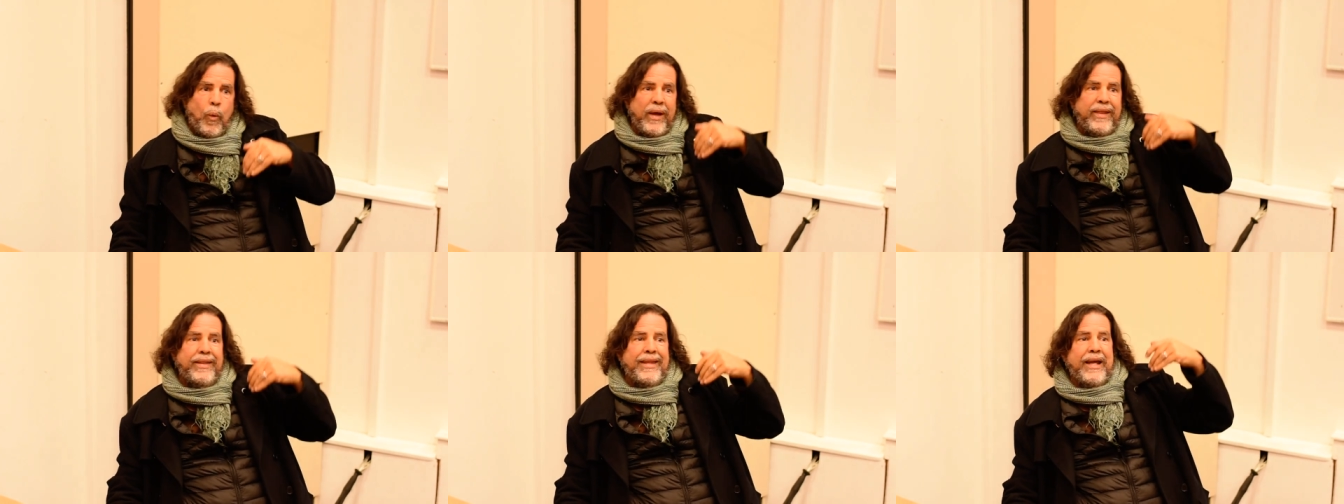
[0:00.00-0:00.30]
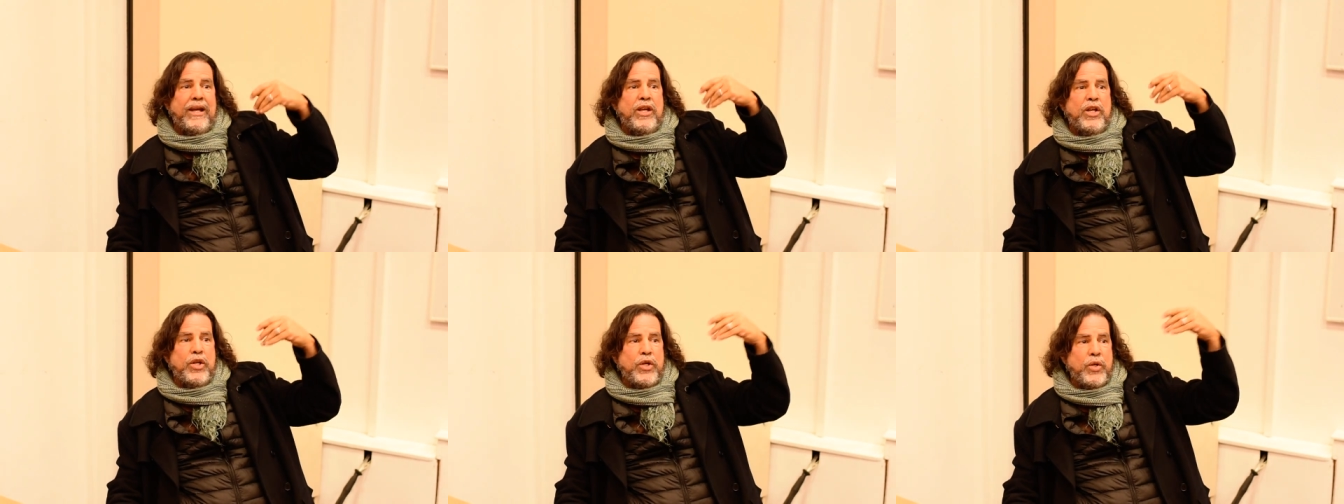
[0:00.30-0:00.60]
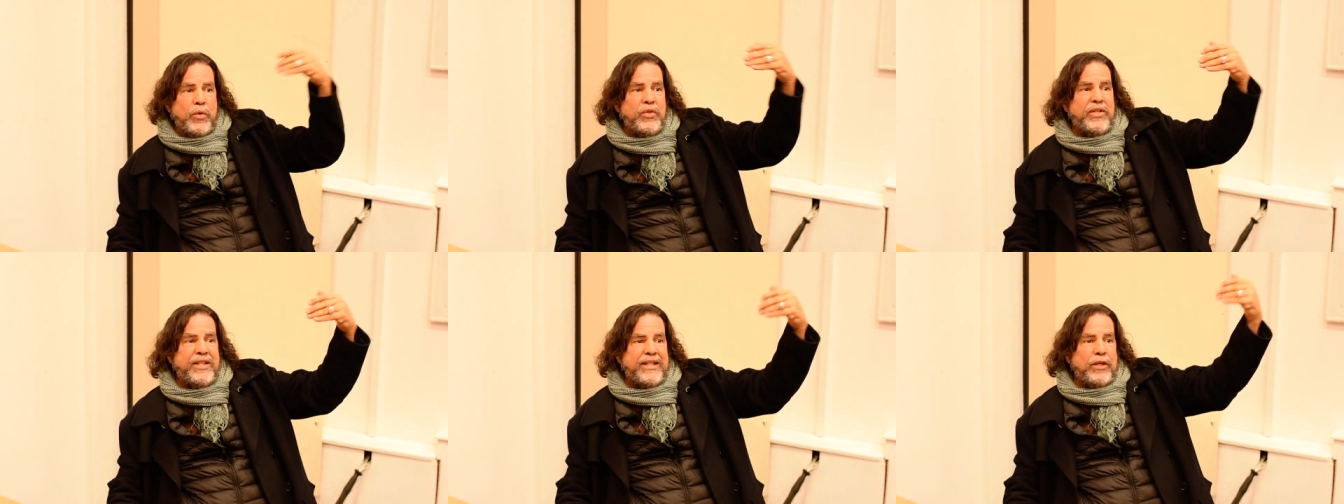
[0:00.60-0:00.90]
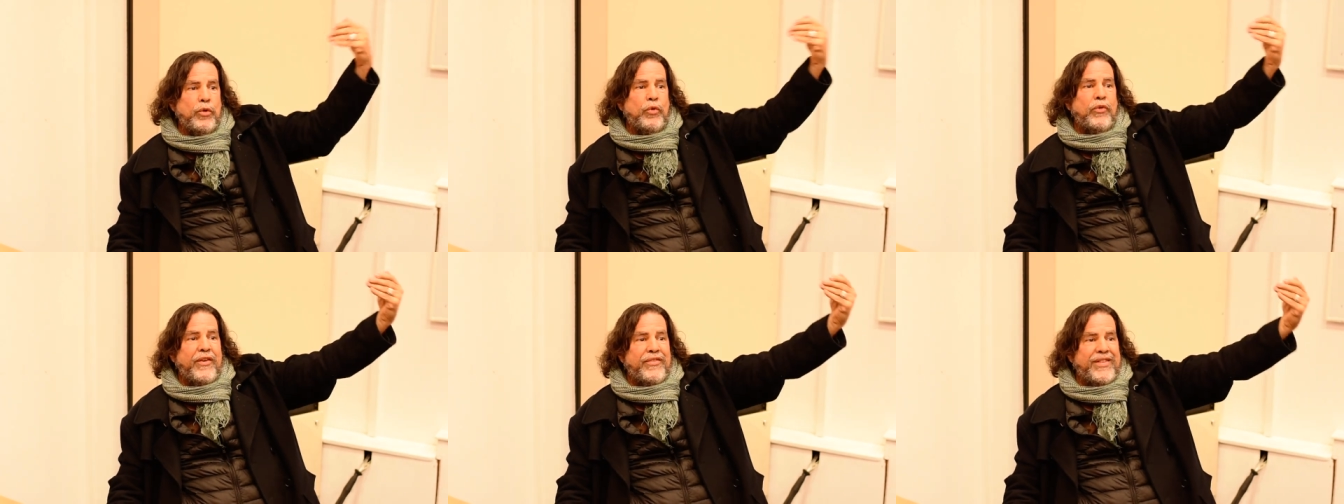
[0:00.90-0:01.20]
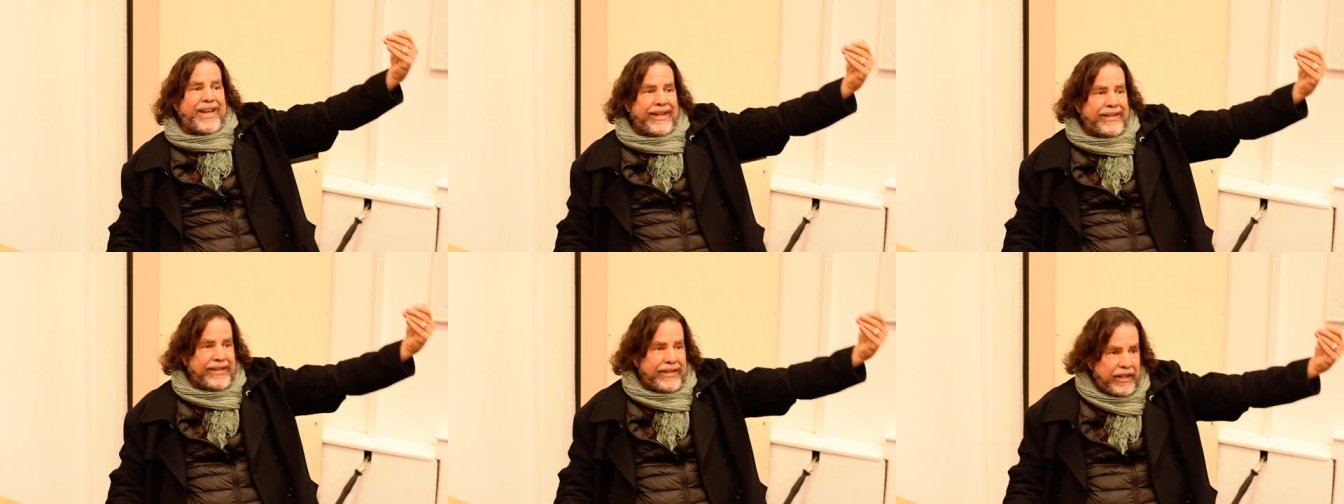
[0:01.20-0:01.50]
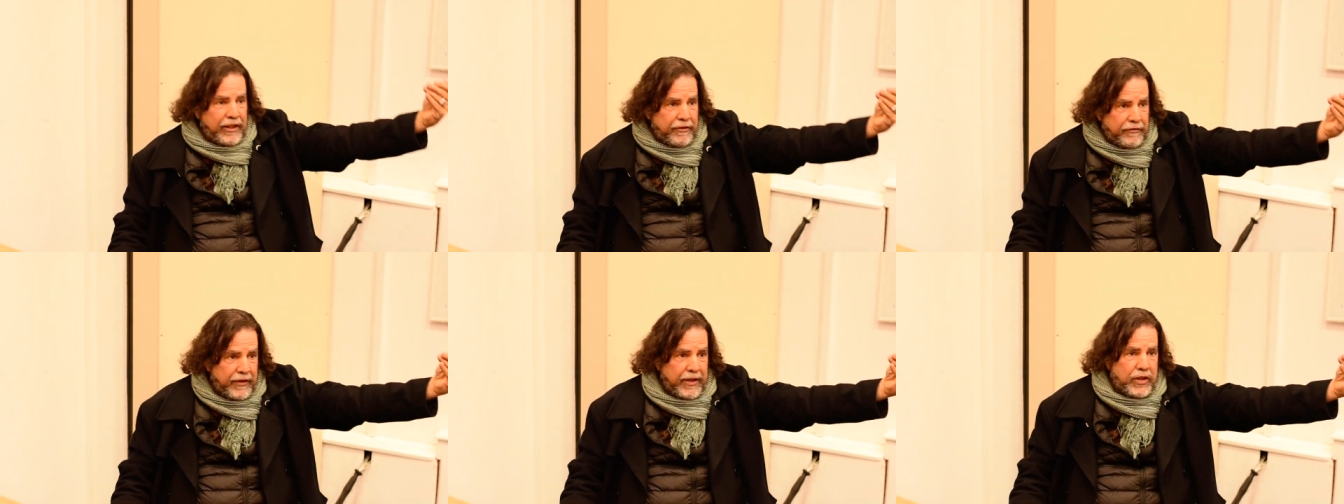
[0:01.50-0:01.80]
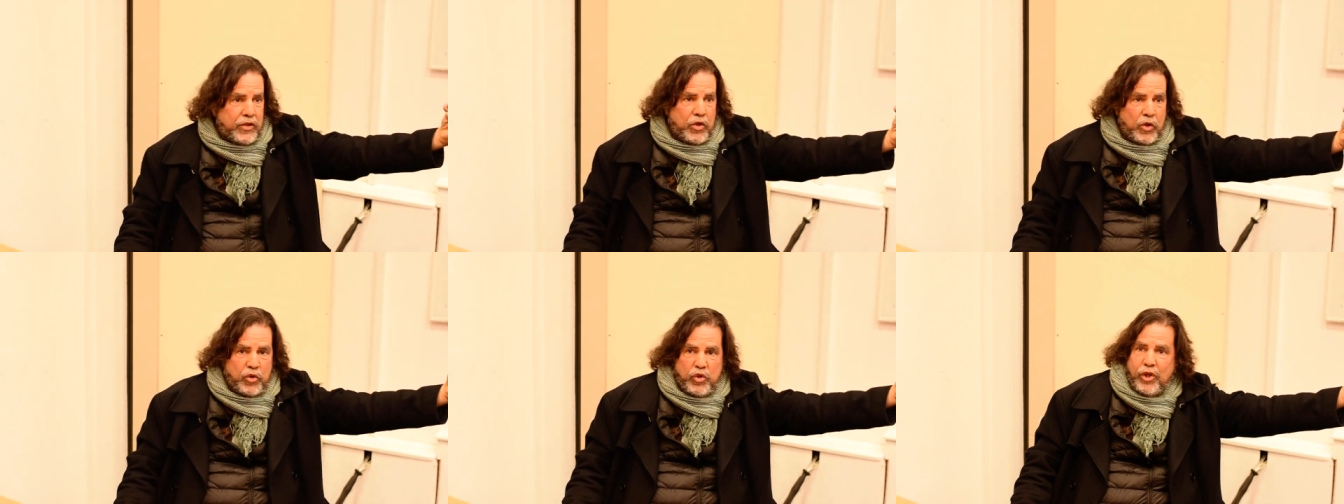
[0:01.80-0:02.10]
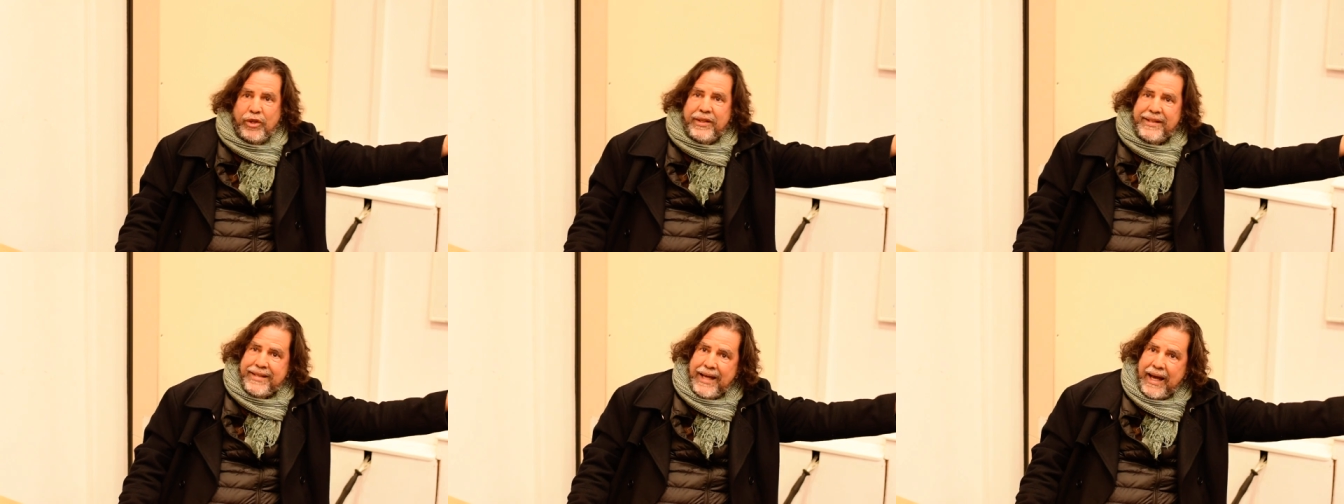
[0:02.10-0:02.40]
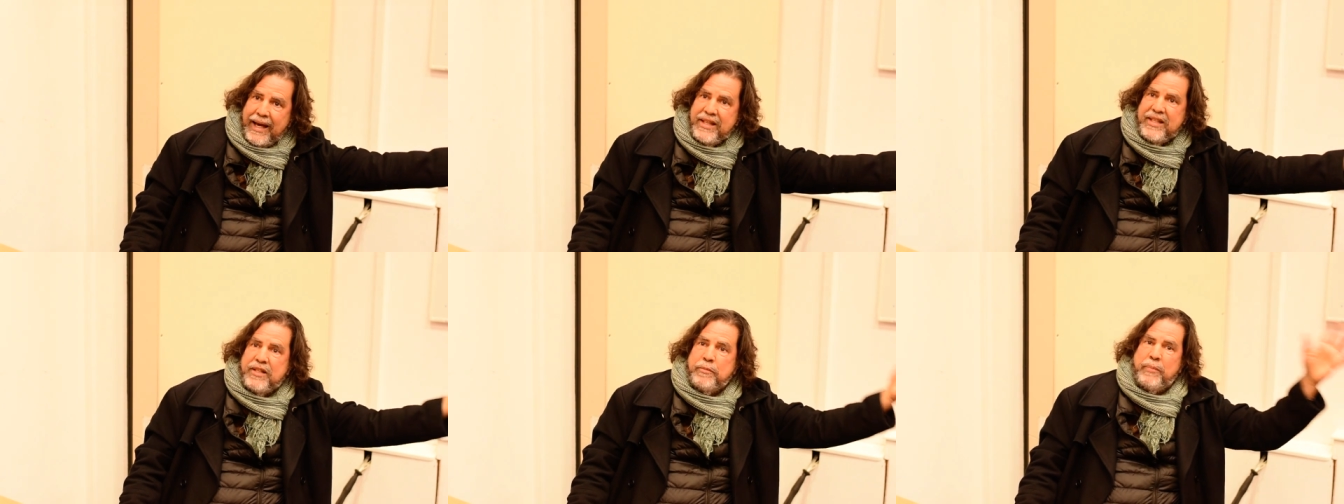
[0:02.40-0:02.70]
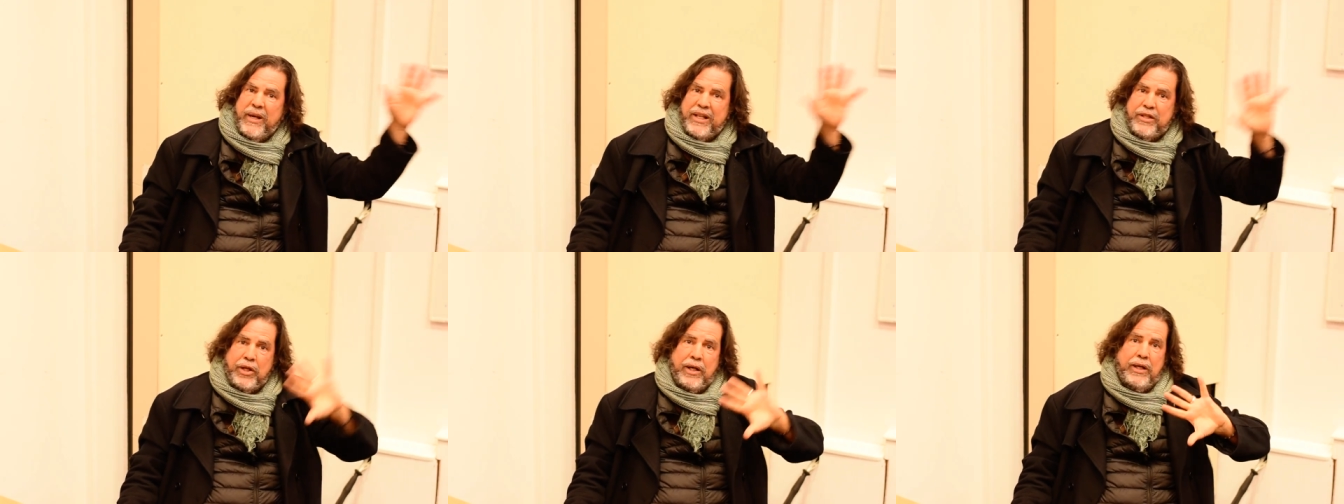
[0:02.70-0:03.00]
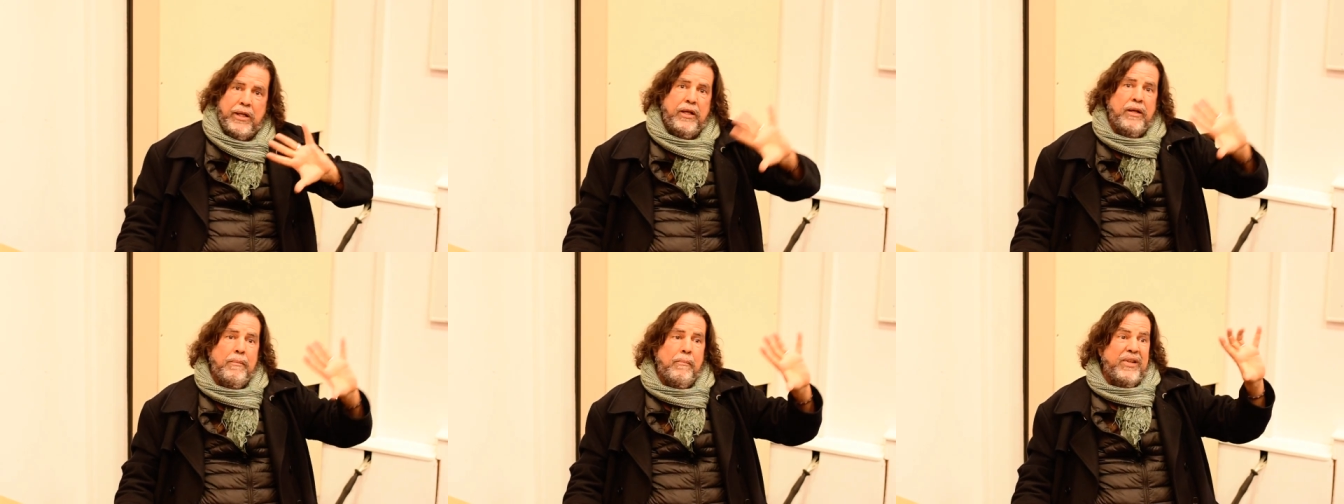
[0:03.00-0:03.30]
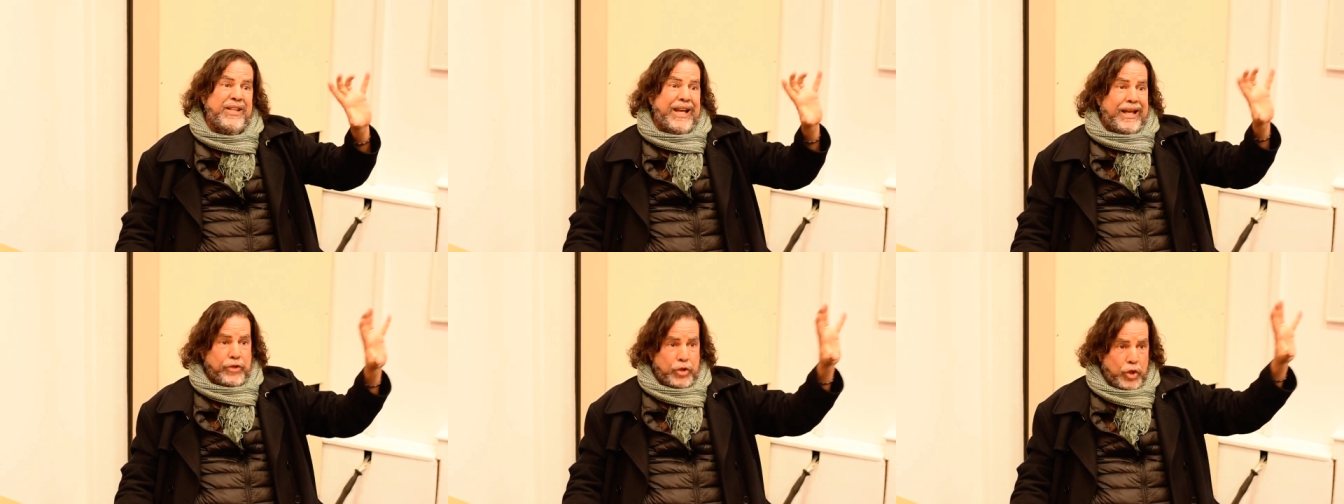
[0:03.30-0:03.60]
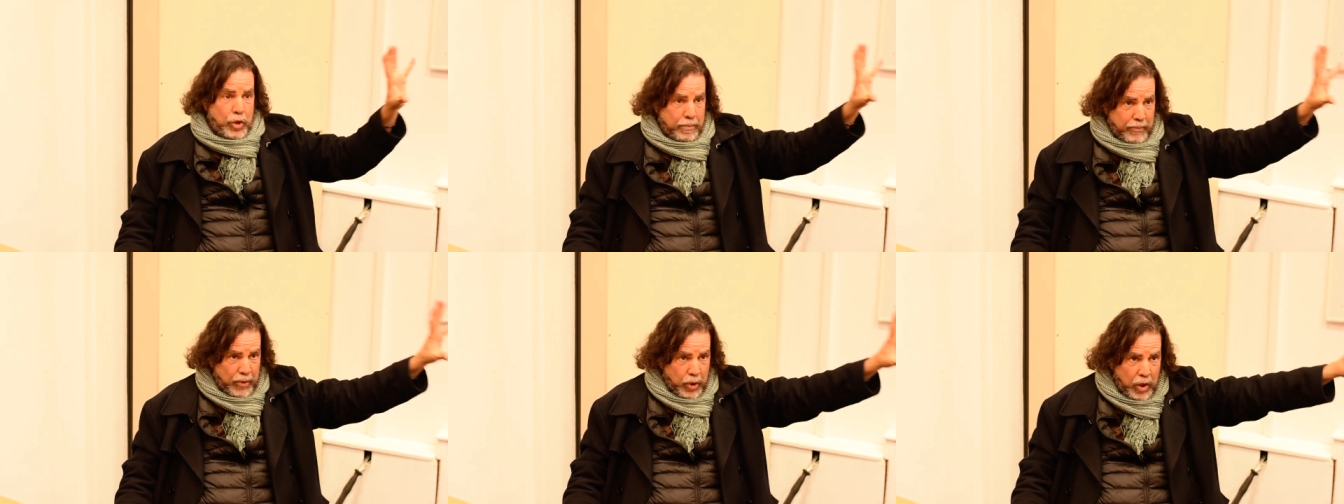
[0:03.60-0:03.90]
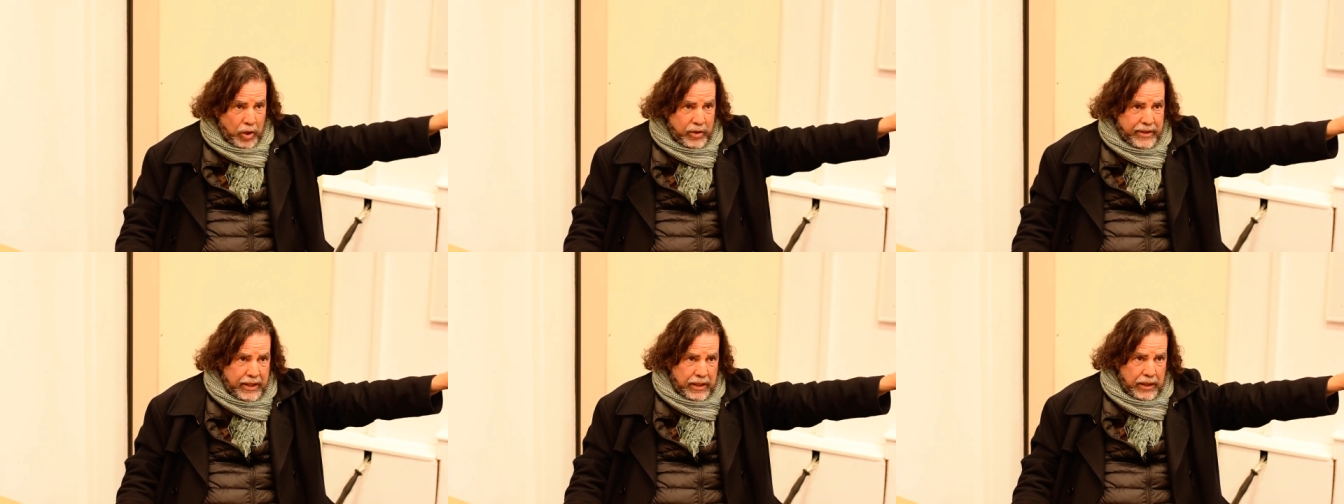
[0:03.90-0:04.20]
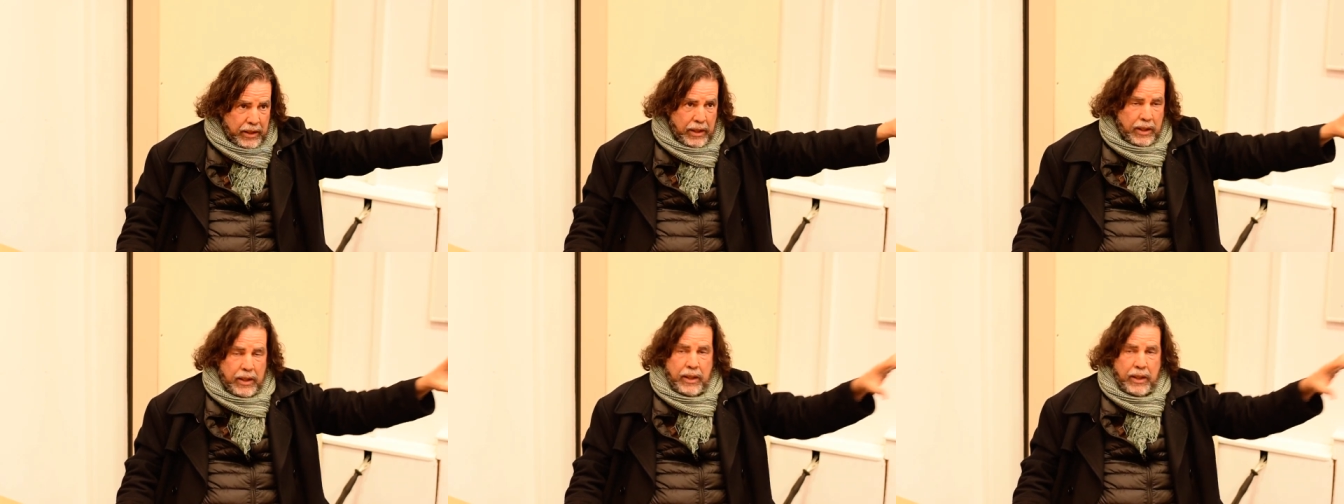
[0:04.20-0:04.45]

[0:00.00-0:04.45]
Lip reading: with the new pseudo-scientific social science, especially anthropology,